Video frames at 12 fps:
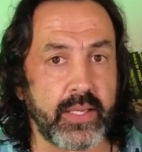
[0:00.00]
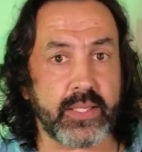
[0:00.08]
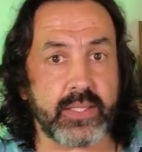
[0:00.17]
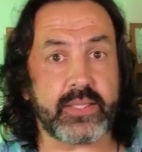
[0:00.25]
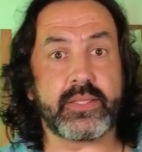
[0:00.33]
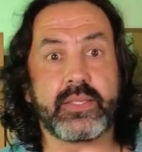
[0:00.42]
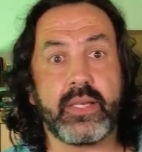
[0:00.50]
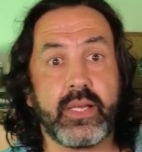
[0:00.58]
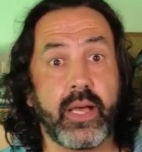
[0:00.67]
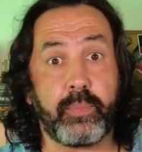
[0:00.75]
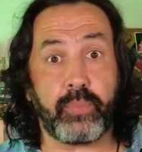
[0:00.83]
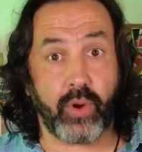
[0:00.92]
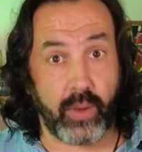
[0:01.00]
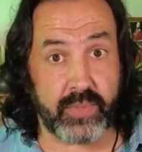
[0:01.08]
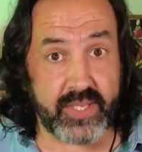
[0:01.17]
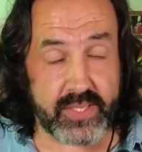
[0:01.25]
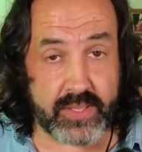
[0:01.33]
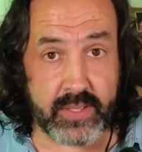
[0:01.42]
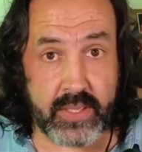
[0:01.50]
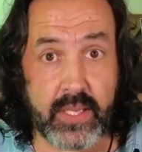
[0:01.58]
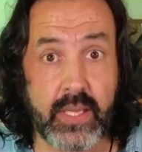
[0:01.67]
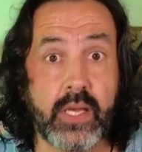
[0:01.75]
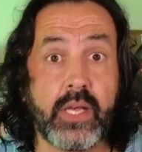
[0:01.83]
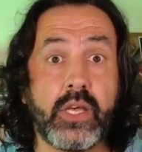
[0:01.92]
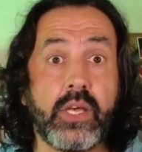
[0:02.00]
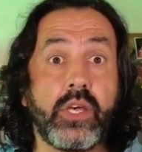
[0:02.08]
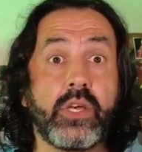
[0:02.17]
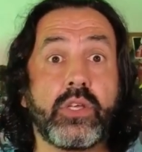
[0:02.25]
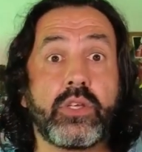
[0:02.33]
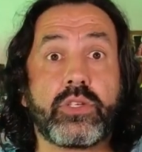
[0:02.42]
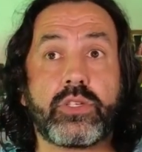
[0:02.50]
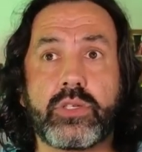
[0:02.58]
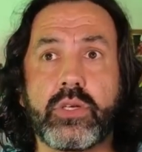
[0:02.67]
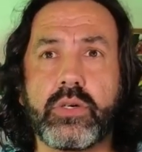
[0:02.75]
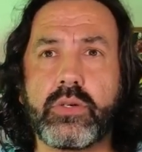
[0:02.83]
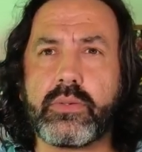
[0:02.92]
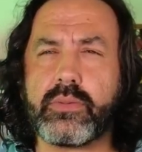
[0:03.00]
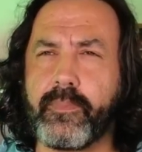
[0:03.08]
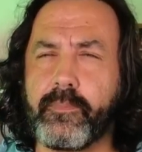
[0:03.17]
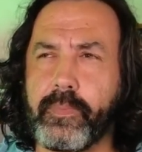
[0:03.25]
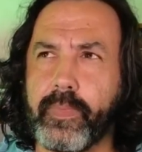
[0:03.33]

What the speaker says: is a promise. So